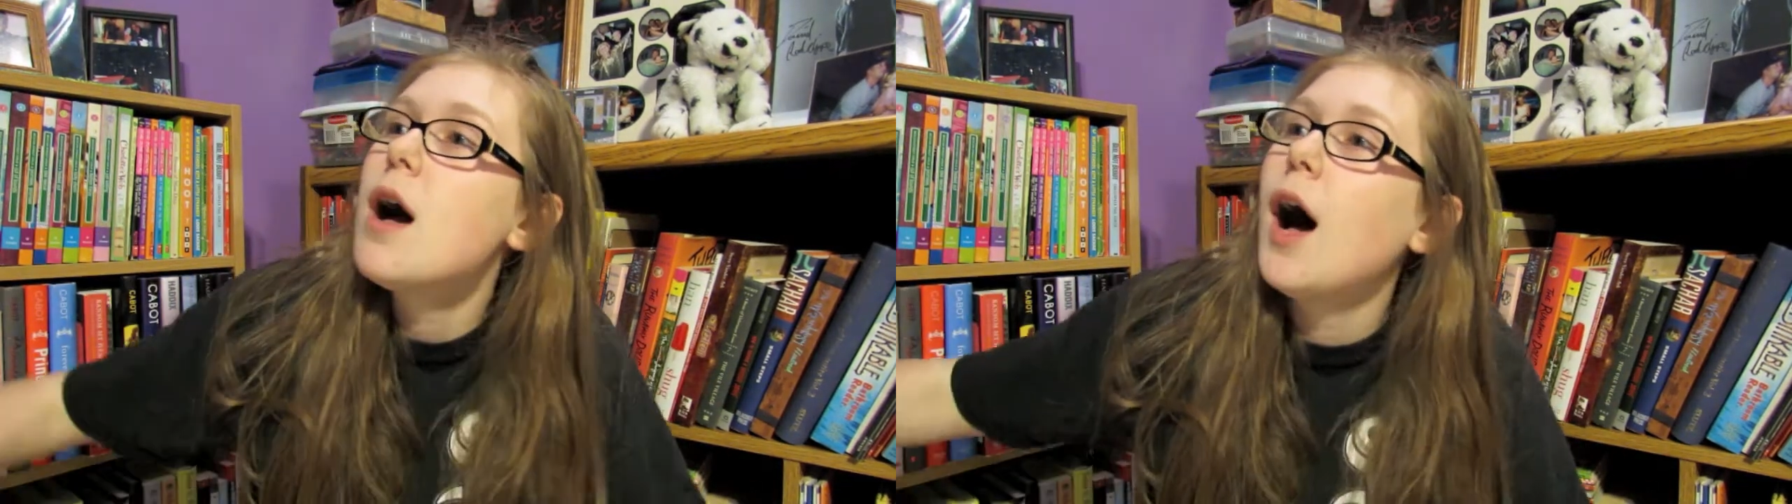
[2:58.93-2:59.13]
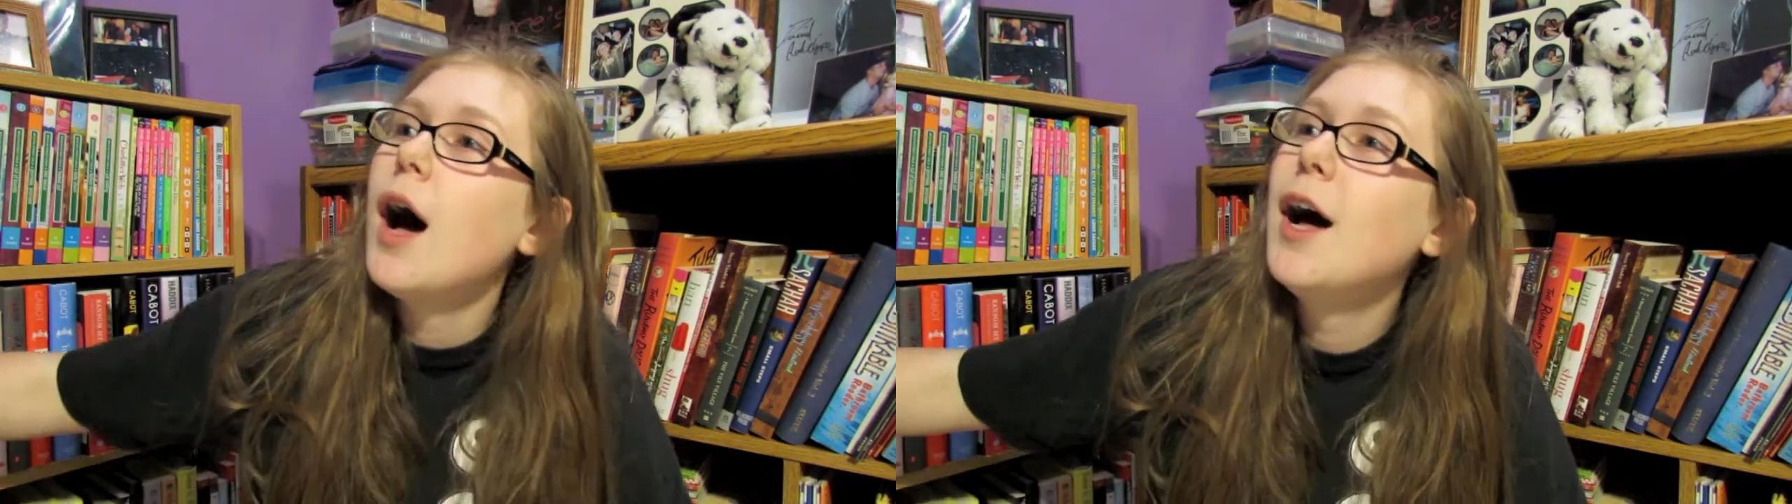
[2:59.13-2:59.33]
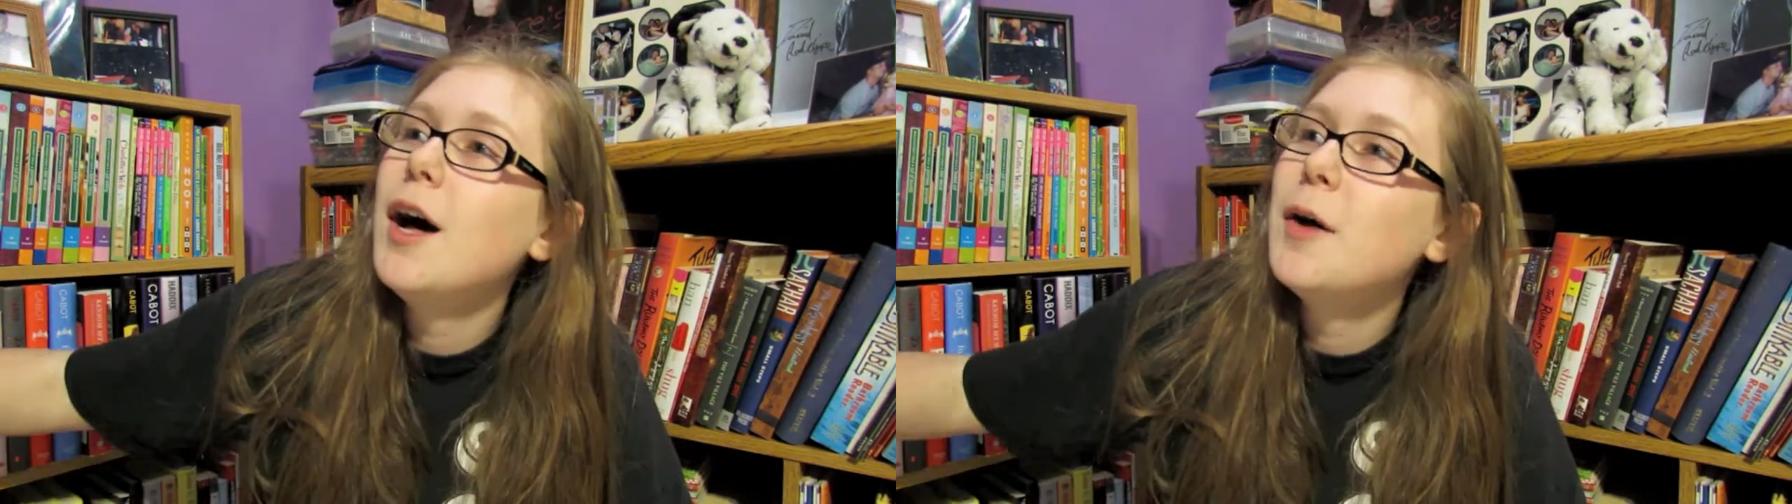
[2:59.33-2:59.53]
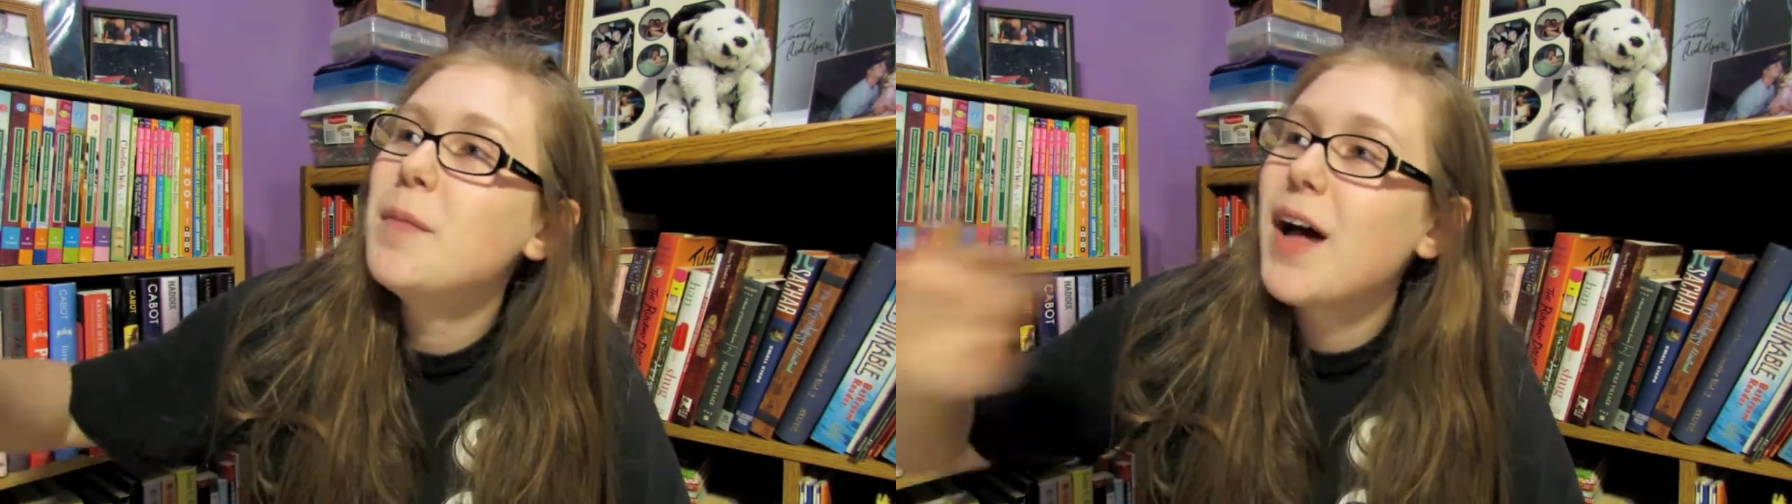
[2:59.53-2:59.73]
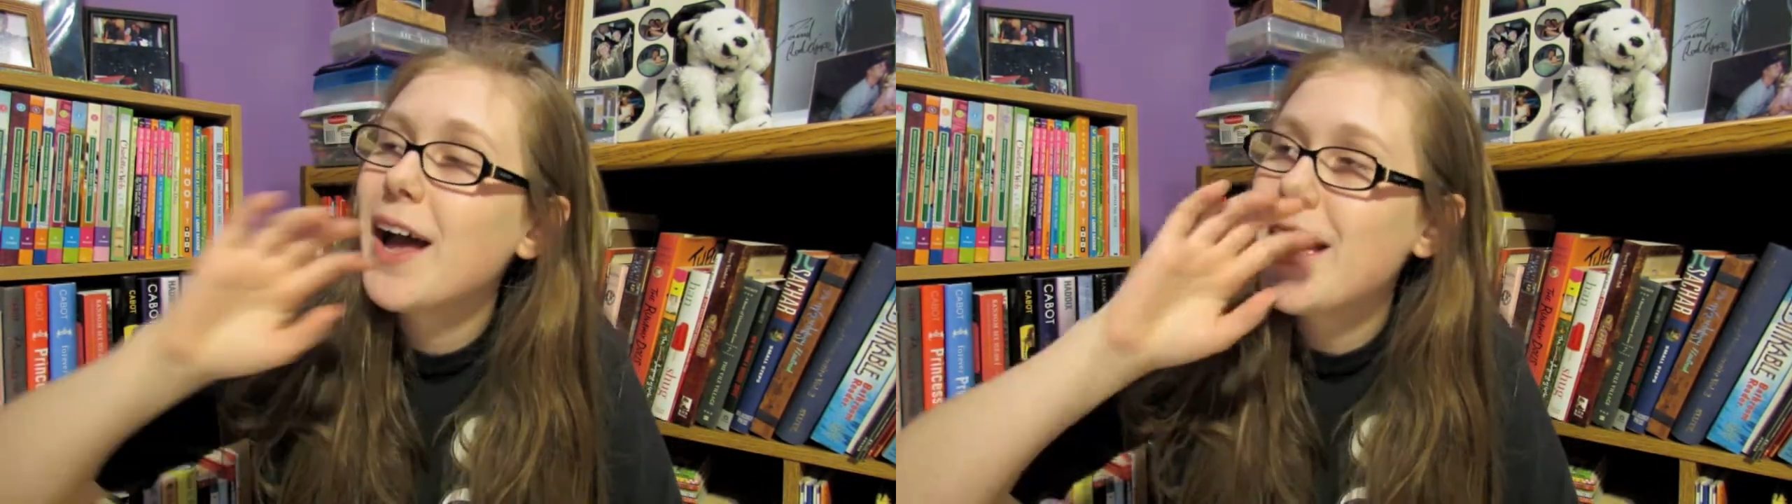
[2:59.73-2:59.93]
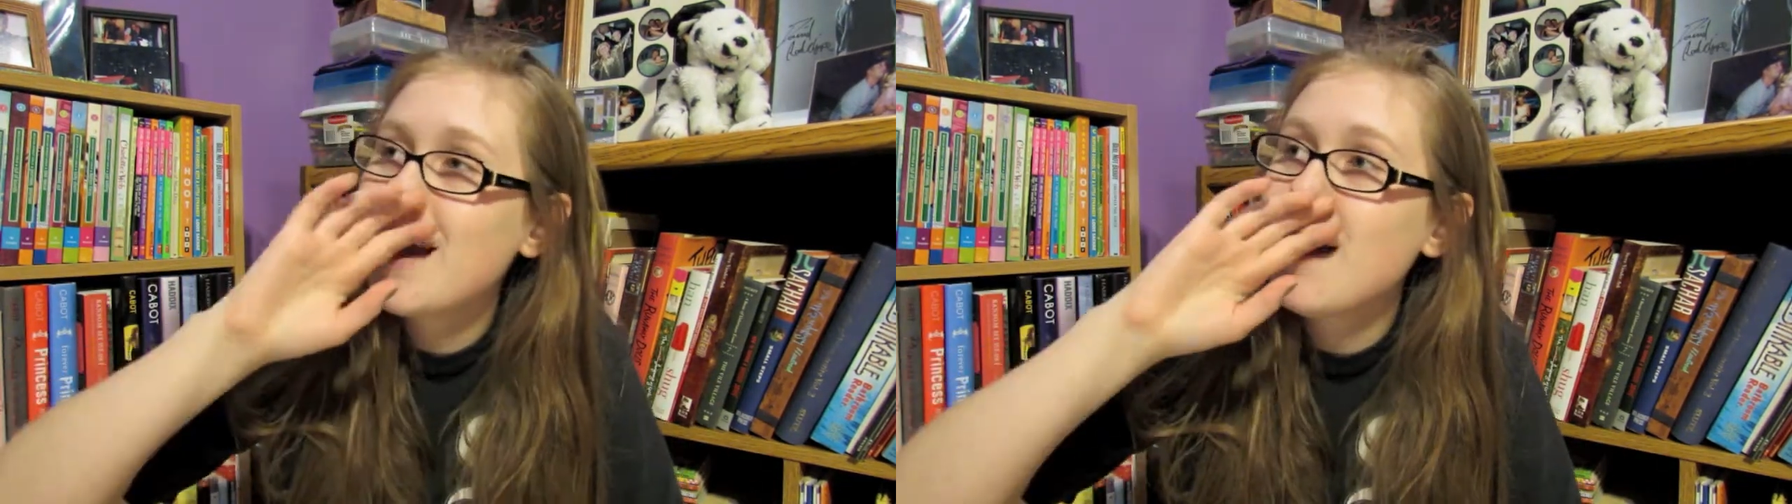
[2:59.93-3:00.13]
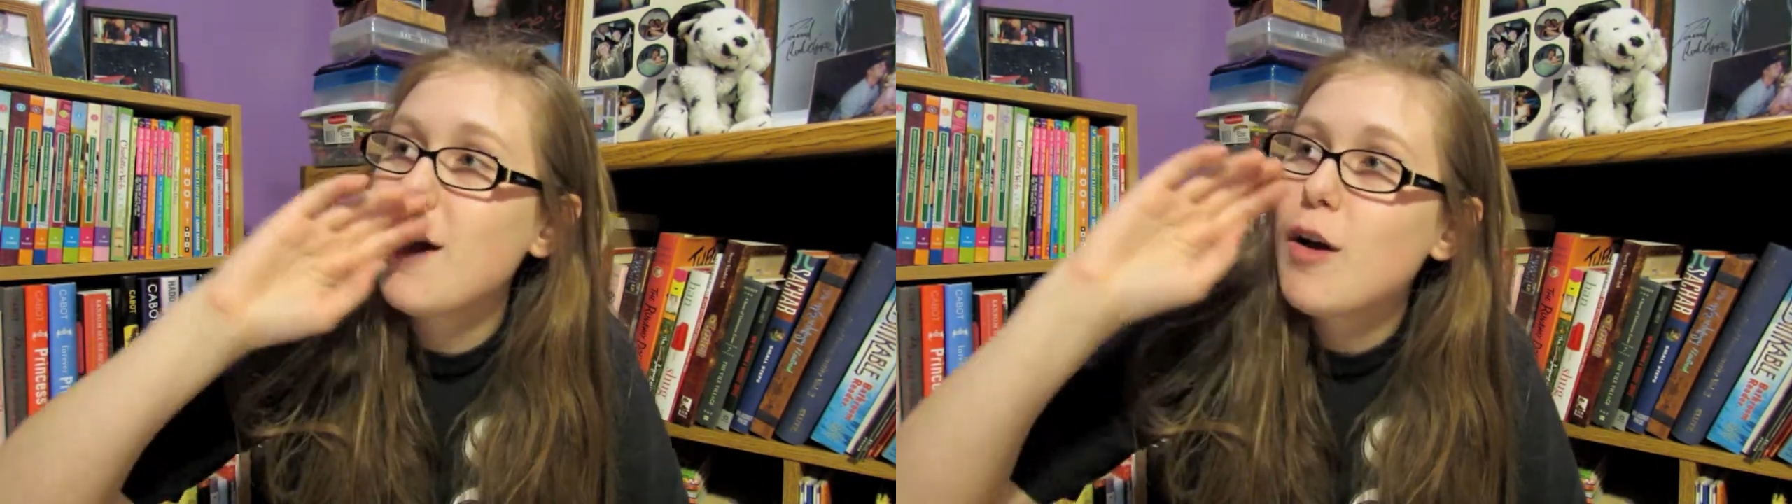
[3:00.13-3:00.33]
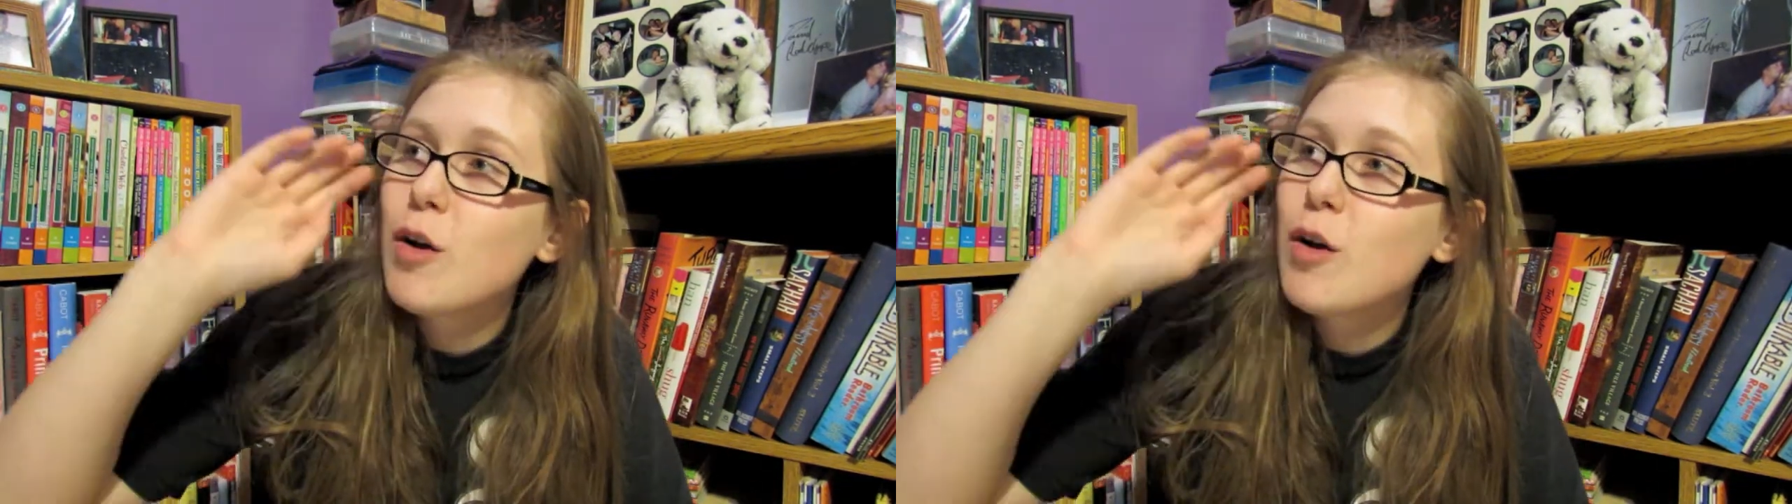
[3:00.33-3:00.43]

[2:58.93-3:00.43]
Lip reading: I